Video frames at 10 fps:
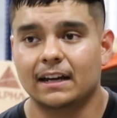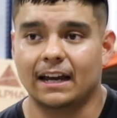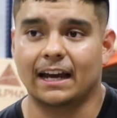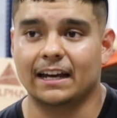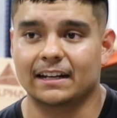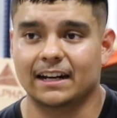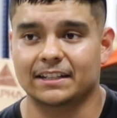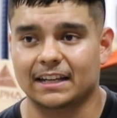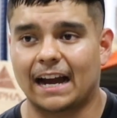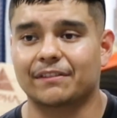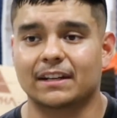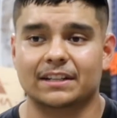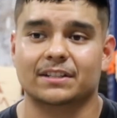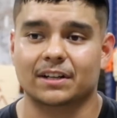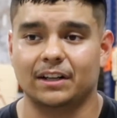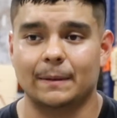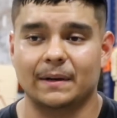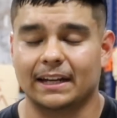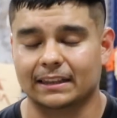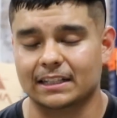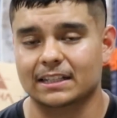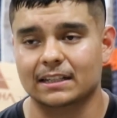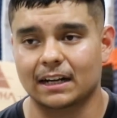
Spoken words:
And it doesn't have to necessarily be like this